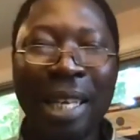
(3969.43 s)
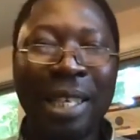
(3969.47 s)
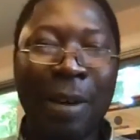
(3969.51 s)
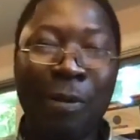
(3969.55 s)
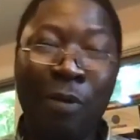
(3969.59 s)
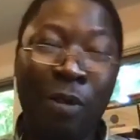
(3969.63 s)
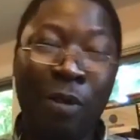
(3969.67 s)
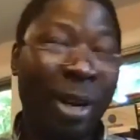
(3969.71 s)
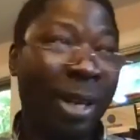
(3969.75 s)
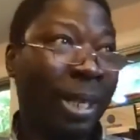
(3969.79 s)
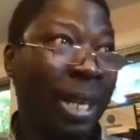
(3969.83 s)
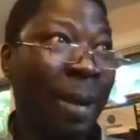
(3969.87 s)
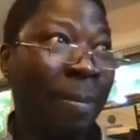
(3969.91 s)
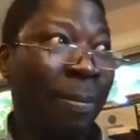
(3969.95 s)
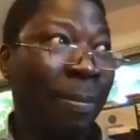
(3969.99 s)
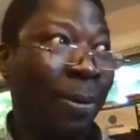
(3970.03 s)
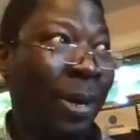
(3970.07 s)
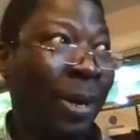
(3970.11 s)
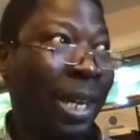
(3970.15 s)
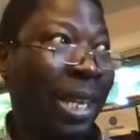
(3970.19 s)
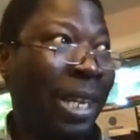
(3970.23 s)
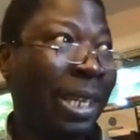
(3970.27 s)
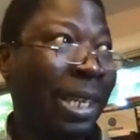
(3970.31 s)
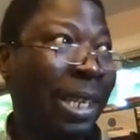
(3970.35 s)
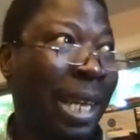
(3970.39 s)
for example,
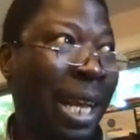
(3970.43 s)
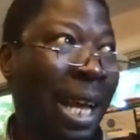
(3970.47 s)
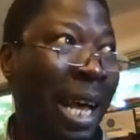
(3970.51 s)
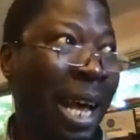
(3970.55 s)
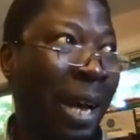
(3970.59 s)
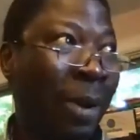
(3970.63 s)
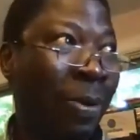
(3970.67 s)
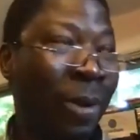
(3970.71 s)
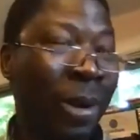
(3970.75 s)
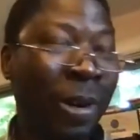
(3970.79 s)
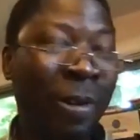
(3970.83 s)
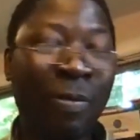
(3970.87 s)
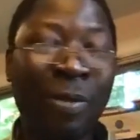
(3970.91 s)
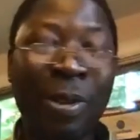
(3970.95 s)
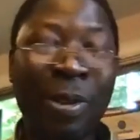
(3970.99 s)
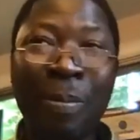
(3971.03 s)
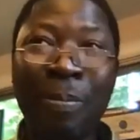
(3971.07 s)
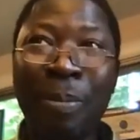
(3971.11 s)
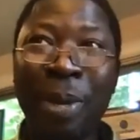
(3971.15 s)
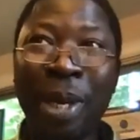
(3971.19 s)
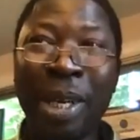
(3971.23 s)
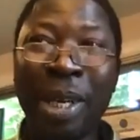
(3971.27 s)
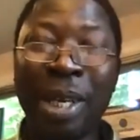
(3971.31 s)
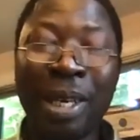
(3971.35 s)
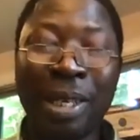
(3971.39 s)
they just had one of the
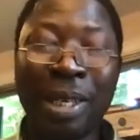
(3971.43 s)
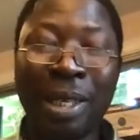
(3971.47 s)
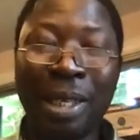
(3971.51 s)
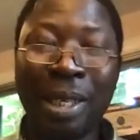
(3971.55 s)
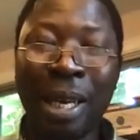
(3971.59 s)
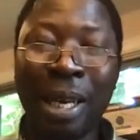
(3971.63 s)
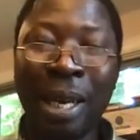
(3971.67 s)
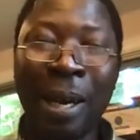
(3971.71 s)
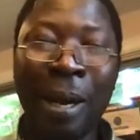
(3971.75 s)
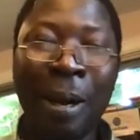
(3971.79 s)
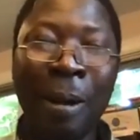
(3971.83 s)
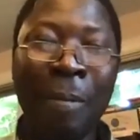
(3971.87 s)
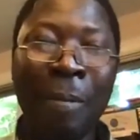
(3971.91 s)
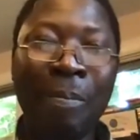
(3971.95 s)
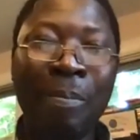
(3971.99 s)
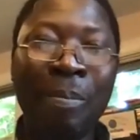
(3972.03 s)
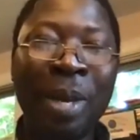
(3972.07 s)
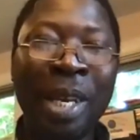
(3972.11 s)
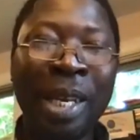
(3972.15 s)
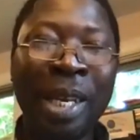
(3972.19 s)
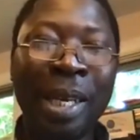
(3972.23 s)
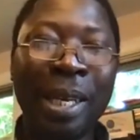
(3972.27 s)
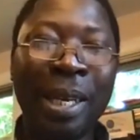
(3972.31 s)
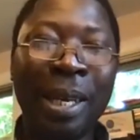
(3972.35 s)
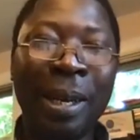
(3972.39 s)
biggest uh,
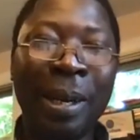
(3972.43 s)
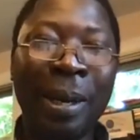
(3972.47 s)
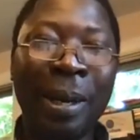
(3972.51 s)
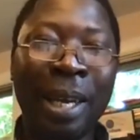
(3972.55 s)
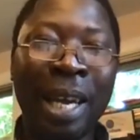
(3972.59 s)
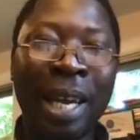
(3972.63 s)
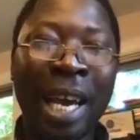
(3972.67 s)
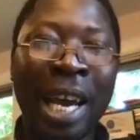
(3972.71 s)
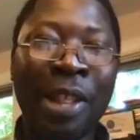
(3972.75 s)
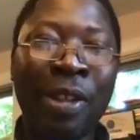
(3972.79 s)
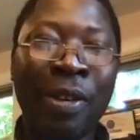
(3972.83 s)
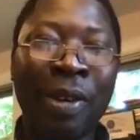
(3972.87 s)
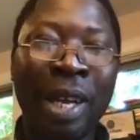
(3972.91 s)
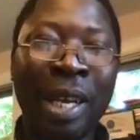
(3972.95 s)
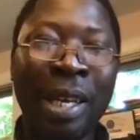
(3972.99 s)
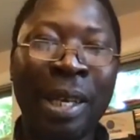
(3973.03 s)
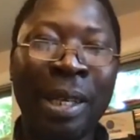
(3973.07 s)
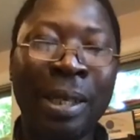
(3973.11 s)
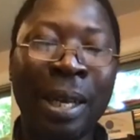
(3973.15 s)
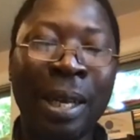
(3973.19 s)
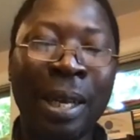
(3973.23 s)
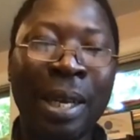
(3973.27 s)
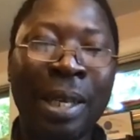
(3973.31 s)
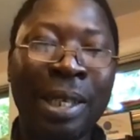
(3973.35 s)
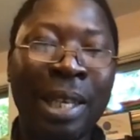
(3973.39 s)
uh, gatherings,
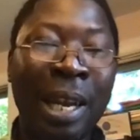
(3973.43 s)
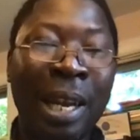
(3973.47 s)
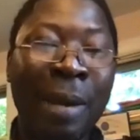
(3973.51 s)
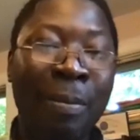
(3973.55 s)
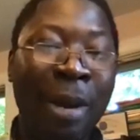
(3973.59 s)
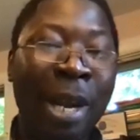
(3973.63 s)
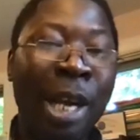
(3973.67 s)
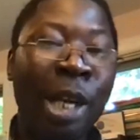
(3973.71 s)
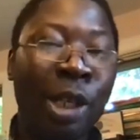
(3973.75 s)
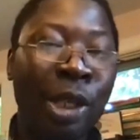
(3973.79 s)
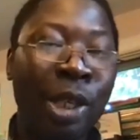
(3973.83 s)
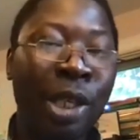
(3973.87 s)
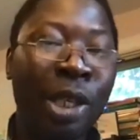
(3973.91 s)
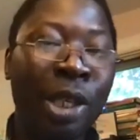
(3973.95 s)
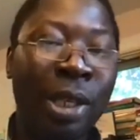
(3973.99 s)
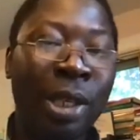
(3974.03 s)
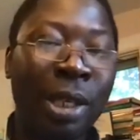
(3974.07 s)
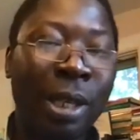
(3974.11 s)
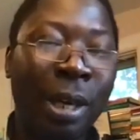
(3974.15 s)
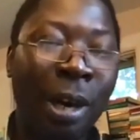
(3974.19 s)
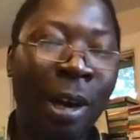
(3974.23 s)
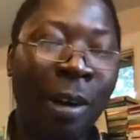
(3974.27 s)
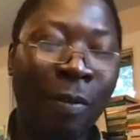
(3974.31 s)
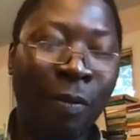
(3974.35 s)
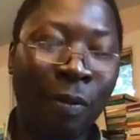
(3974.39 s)
celebrations
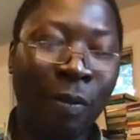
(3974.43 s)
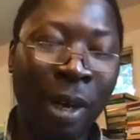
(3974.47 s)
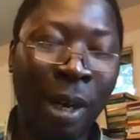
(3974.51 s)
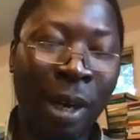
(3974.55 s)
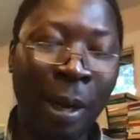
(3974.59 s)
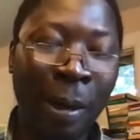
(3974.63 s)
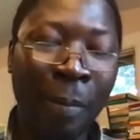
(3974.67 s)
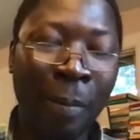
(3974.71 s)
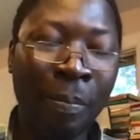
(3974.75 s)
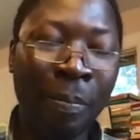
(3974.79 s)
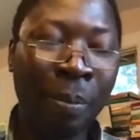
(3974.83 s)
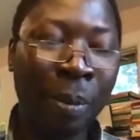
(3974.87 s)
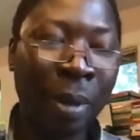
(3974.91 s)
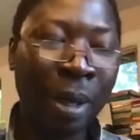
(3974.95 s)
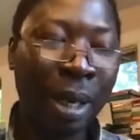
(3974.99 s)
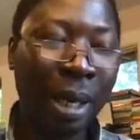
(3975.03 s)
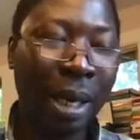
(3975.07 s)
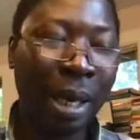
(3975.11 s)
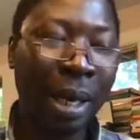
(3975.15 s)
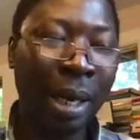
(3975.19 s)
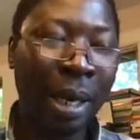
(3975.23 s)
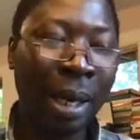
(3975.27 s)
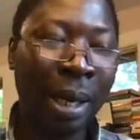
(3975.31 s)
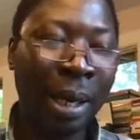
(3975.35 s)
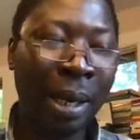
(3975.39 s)
of uh,
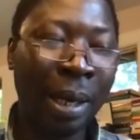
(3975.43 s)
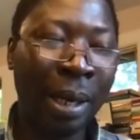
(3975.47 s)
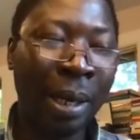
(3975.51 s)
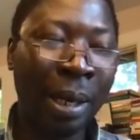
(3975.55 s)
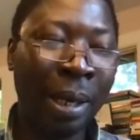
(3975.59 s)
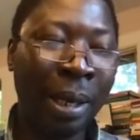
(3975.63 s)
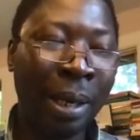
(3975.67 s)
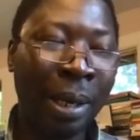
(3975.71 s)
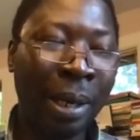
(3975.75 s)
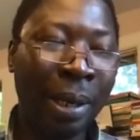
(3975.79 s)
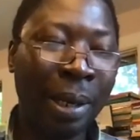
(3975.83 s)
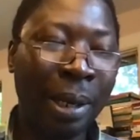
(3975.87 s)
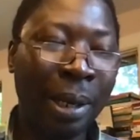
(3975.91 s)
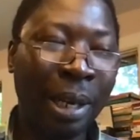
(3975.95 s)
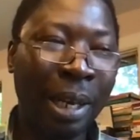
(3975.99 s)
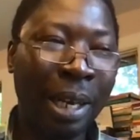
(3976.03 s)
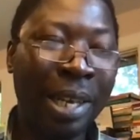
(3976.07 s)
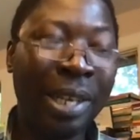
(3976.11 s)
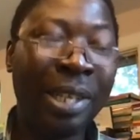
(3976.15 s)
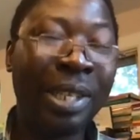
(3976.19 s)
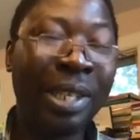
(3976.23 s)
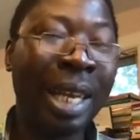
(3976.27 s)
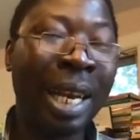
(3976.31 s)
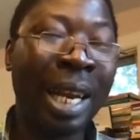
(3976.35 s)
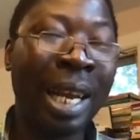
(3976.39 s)
uh,
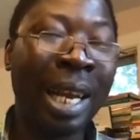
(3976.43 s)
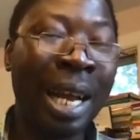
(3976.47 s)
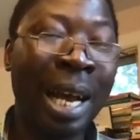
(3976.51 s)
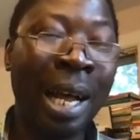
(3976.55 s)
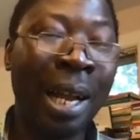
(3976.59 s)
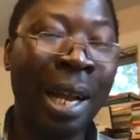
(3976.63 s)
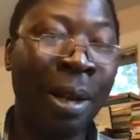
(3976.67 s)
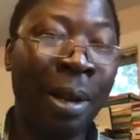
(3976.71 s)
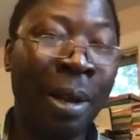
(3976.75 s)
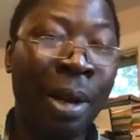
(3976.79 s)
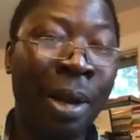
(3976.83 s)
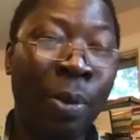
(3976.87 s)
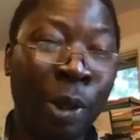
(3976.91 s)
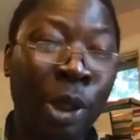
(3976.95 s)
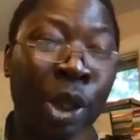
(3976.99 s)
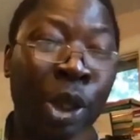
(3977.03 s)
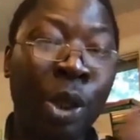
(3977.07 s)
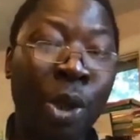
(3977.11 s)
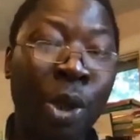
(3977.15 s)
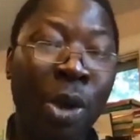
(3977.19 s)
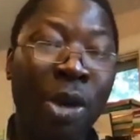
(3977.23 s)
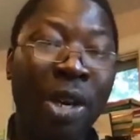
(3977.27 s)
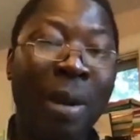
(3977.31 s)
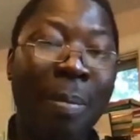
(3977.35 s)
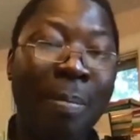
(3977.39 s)
in Senegal, which is
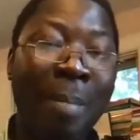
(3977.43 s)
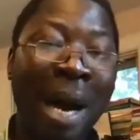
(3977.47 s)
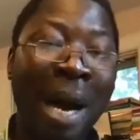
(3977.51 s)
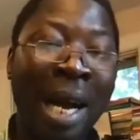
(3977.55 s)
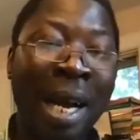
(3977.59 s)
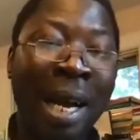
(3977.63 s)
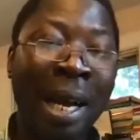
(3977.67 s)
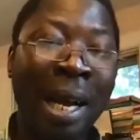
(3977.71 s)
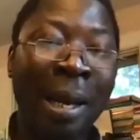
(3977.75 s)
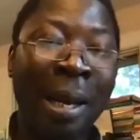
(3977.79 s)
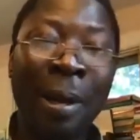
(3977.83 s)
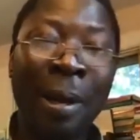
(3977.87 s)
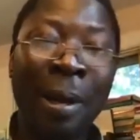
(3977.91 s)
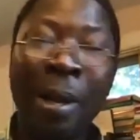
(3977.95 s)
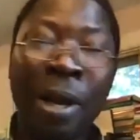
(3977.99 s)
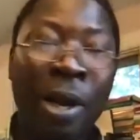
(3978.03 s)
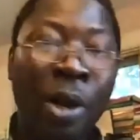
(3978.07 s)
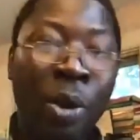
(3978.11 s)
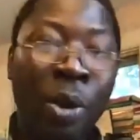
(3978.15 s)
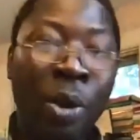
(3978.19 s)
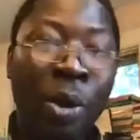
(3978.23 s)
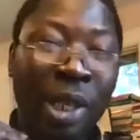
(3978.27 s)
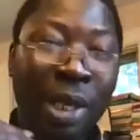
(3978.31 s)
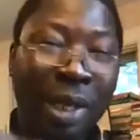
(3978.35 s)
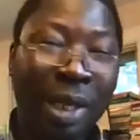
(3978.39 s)
called the Magal,
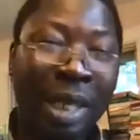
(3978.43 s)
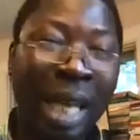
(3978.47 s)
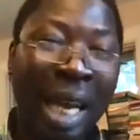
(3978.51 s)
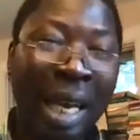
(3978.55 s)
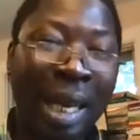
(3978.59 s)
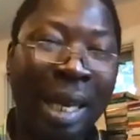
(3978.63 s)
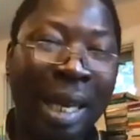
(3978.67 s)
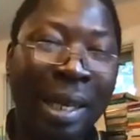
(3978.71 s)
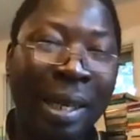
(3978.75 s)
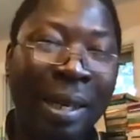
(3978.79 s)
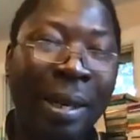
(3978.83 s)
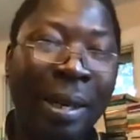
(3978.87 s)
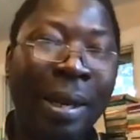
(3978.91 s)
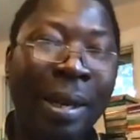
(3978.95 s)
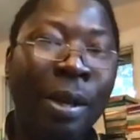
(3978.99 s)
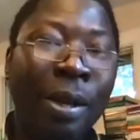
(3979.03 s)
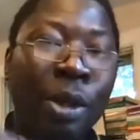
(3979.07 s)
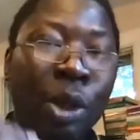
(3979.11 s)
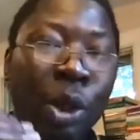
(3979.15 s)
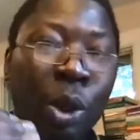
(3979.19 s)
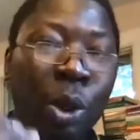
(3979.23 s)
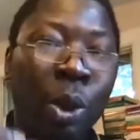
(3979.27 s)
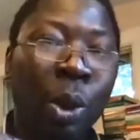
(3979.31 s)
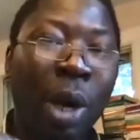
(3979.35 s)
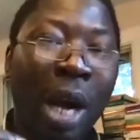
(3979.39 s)
which is second
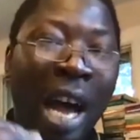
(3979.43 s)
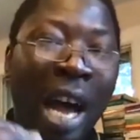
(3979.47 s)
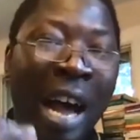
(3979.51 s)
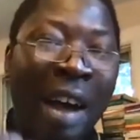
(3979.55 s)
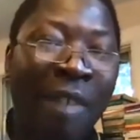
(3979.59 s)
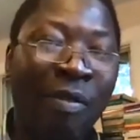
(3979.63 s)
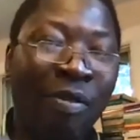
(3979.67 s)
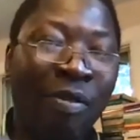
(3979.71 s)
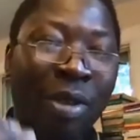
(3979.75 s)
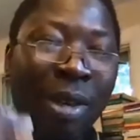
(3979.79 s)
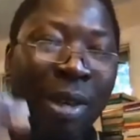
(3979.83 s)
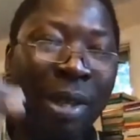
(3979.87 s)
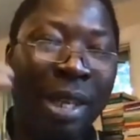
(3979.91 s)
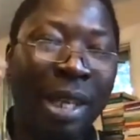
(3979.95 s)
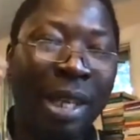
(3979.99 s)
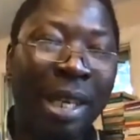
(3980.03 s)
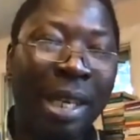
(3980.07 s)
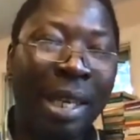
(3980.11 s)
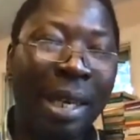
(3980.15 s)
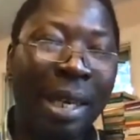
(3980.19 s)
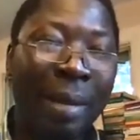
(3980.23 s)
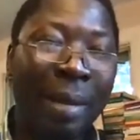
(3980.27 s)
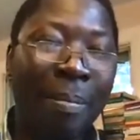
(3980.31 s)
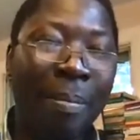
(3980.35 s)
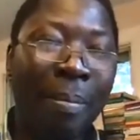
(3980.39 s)
to after
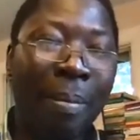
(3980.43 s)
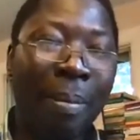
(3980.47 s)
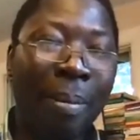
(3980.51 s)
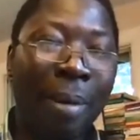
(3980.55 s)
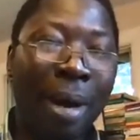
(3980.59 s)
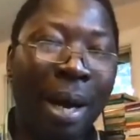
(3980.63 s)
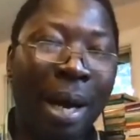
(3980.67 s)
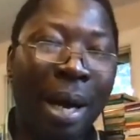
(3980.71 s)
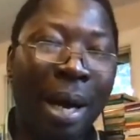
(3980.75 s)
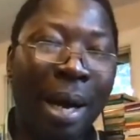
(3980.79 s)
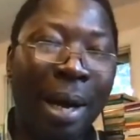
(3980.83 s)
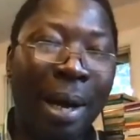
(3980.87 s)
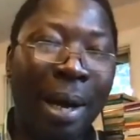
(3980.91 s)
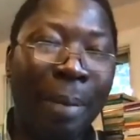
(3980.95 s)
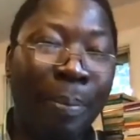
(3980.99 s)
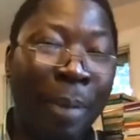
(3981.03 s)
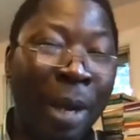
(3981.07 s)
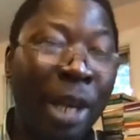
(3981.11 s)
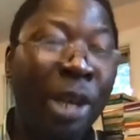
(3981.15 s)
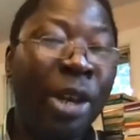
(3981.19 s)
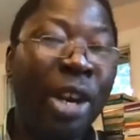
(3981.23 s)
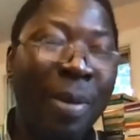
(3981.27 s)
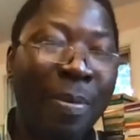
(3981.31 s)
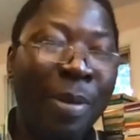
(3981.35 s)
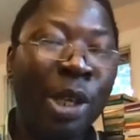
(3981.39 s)
the uh,
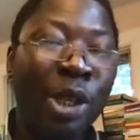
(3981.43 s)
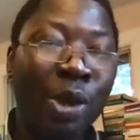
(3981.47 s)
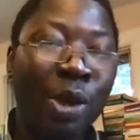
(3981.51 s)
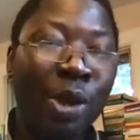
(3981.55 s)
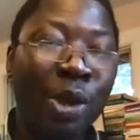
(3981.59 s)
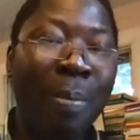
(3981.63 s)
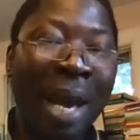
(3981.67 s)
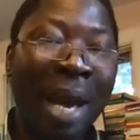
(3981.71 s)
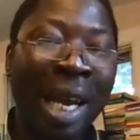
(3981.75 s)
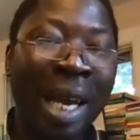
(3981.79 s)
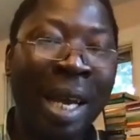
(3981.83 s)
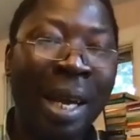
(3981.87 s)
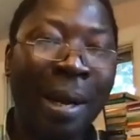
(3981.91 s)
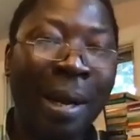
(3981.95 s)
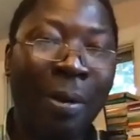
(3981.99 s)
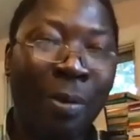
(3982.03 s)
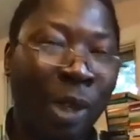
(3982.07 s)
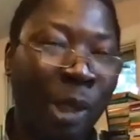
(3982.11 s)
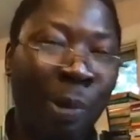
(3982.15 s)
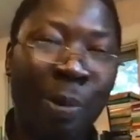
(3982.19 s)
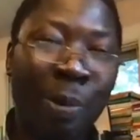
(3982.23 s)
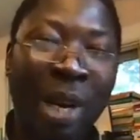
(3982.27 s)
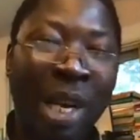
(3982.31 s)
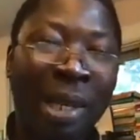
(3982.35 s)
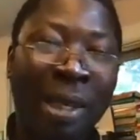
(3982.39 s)
pilgrimage to Mecca,
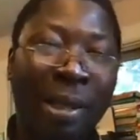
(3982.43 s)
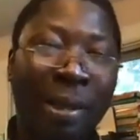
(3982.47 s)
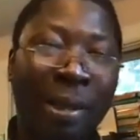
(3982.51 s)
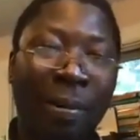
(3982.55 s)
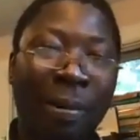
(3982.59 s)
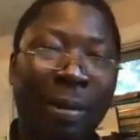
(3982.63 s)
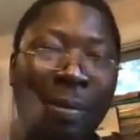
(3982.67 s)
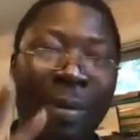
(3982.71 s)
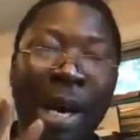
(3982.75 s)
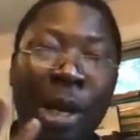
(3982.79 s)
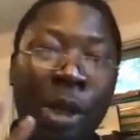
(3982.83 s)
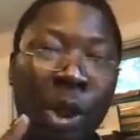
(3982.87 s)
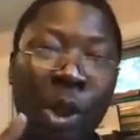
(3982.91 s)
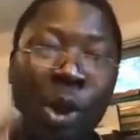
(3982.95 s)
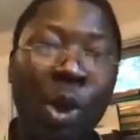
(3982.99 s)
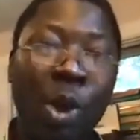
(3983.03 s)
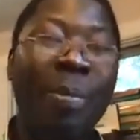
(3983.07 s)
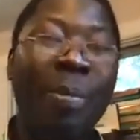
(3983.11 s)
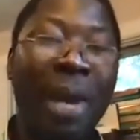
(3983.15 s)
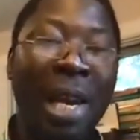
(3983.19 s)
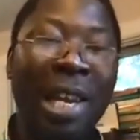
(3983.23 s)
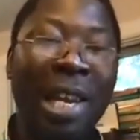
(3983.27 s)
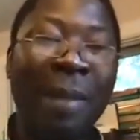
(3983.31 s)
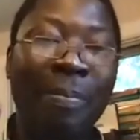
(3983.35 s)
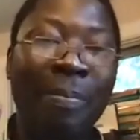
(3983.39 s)
which brings about two
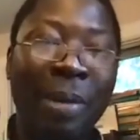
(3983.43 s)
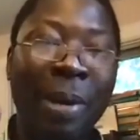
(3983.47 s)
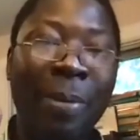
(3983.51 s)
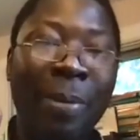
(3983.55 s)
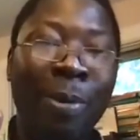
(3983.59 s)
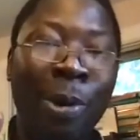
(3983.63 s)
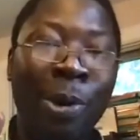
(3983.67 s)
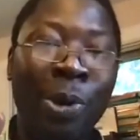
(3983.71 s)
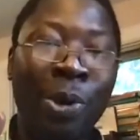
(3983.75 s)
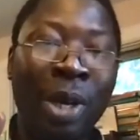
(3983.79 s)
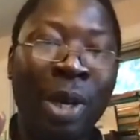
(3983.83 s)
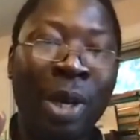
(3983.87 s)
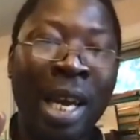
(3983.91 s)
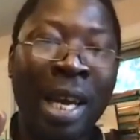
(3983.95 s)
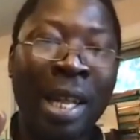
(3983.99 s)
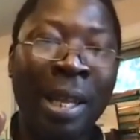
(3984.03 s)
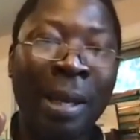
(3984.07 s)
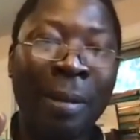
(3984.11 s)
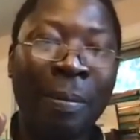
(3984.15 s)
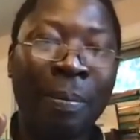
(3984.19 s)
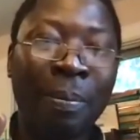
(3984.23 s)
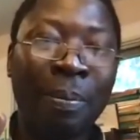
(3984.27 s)
million people together.